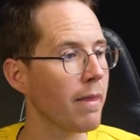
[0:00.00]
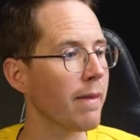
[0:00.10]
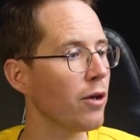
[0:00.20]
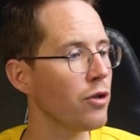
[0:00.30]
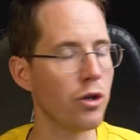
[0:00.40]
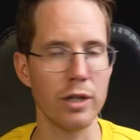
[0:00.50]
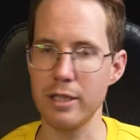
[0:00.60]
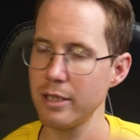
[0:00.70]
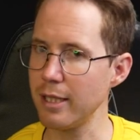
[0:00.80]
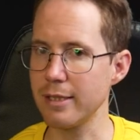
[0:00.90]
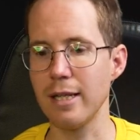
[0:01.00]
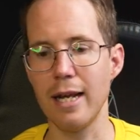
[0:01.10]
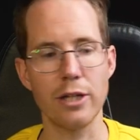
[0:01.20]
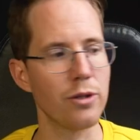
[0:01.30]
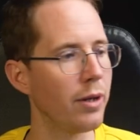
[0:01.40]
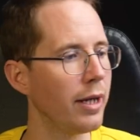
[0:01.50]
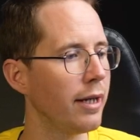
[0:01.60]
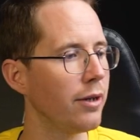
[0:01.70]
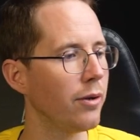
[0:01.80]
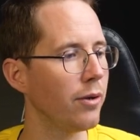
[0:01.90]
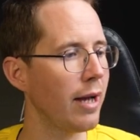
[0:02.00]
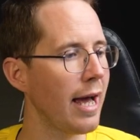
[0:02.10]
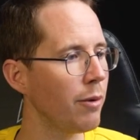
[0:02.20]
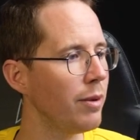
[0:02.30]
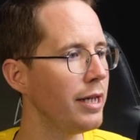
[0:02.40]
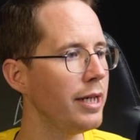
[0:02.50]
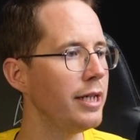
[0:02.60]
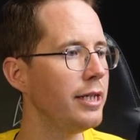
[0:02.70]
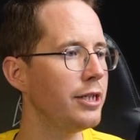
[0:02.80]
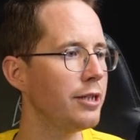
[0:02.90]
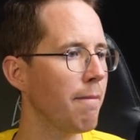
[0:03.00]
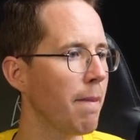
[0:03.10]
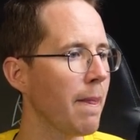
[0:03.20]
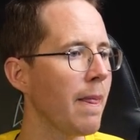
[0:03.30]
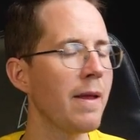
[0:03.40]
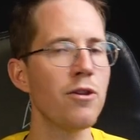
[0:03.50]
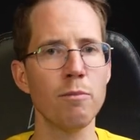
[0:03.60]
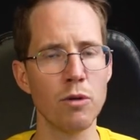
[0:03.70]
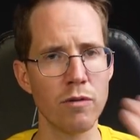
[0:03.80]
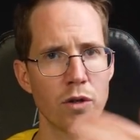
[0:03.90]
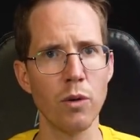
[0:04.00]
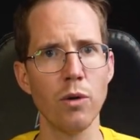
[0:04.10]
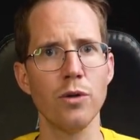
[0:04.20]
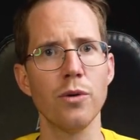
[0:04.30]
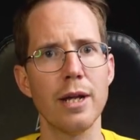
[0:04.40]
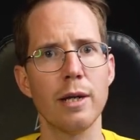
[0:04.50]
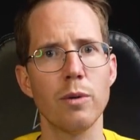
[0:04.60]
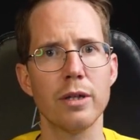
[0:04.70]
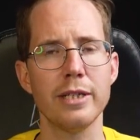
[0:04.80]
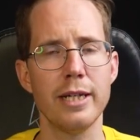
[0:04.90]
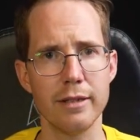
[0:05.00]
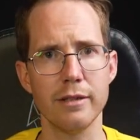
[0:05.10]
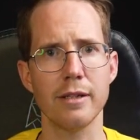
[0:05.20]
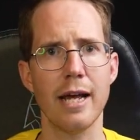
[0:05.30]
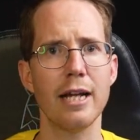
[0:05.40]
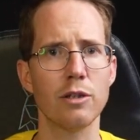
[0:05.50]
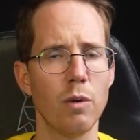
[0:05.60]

So you're going to select your language, and then you'll move through all your network settings as